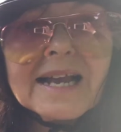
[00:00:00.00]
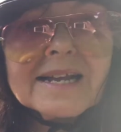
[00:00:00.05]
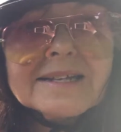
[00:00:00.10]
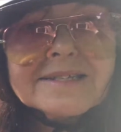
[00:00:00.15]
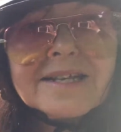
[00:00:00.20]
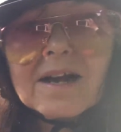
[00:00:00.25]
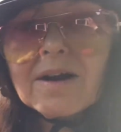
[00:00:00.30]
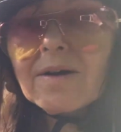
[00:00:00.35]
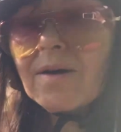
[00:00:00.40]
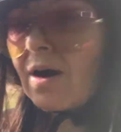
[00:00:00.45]

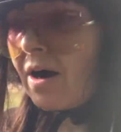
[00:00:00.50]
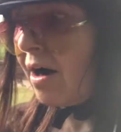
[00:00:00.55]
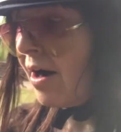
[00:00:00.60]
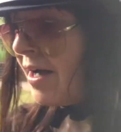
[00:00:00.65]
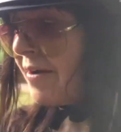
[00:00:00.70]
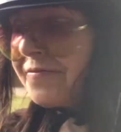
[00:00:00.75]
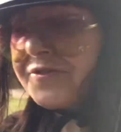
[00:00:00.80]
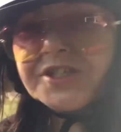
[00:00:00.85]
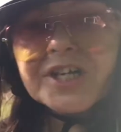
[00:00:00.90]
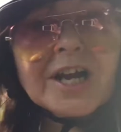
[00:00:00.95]
so
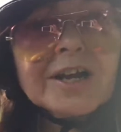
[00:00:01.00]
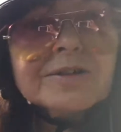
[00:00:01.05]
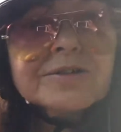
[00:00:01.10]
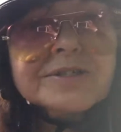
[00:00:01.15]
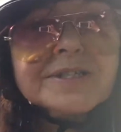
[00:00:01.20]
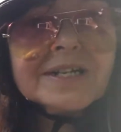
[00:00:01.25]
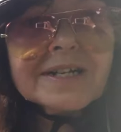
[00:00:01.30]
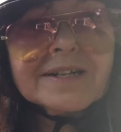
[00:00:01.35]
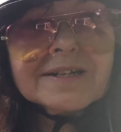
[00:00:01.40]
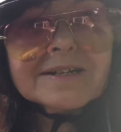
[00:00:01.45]
I've
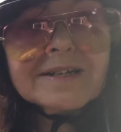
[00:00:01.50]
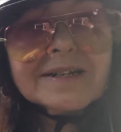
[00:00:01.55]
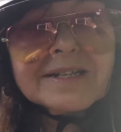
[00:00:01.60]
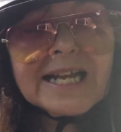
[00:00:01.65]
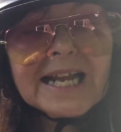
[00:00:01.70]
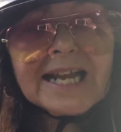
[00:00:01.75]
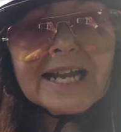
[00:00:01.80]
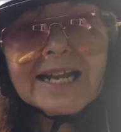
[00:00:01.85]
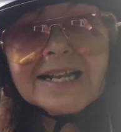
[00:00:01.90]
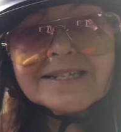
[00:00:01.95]
chosen
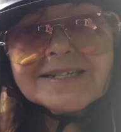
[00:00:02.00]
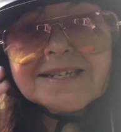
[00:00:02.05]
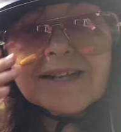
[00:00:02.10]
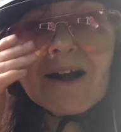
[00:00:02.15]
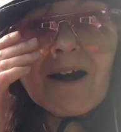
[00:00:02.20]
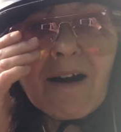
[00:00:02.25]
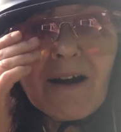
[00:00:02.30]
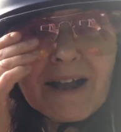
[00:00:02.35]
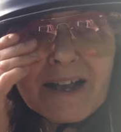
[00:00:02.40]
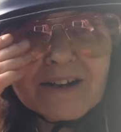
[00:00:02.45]
these
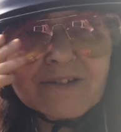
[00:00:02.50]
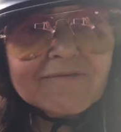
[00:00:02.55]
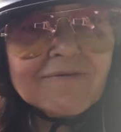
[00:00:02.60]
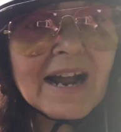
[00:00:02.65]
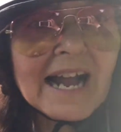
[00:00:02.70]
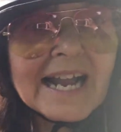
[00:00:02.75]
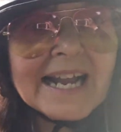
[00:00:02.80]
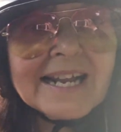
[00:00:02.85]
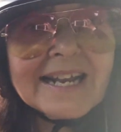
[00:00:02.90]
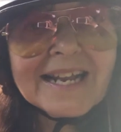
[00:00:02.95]
iron
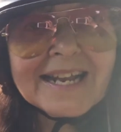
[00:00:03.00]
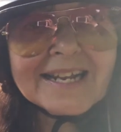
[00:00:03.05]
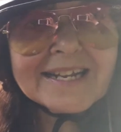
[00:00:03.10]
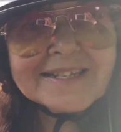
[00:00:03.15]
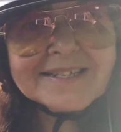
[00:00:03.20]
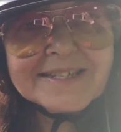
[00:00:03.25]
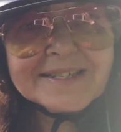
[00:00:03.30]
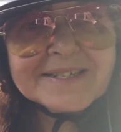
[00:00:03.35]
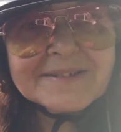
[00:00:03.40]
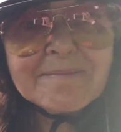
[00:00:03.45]

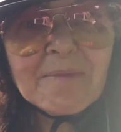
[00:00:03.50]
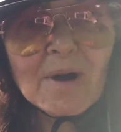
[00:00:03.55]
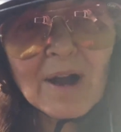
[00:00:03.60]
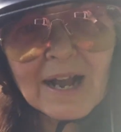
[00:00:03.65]
railings as my